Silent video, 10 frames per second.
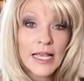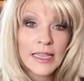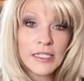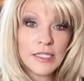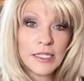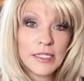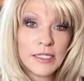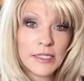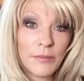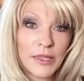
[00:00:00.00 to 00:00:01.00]
This is
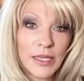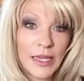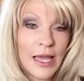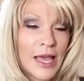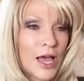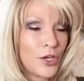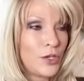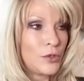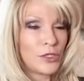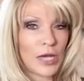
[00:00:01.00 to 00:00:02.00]
something
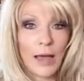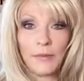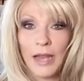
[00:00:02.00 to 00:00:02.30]
I'm